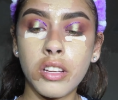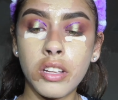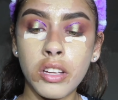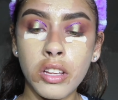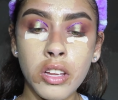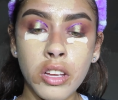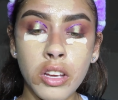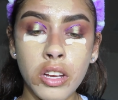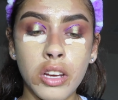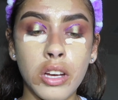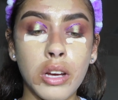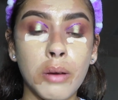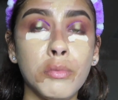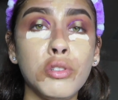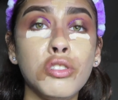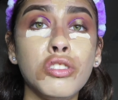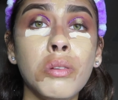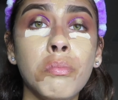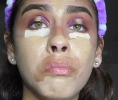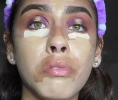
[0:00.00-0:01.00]
I'm
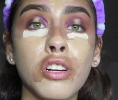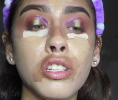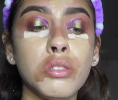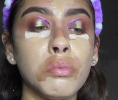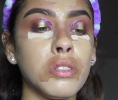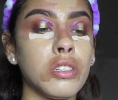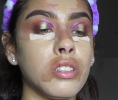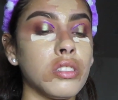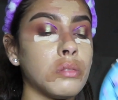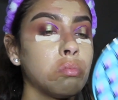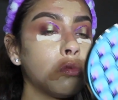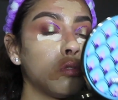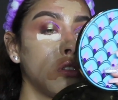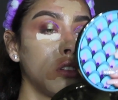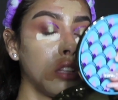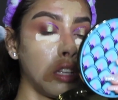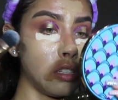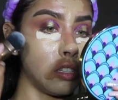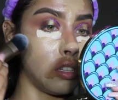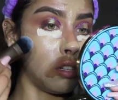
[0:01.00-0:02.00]
gonna use a brush because I'm
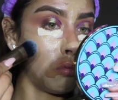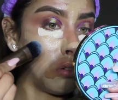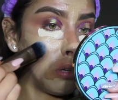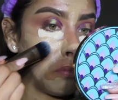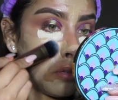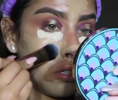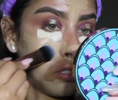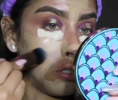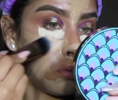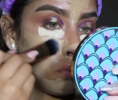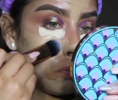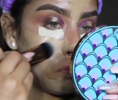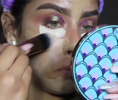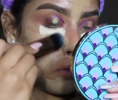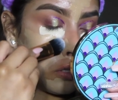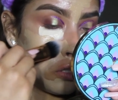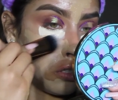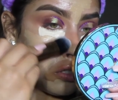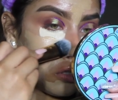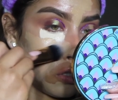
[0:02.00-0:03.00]
too lazy to wet my
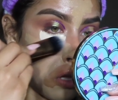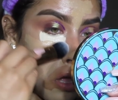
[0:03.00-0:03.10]
sponge.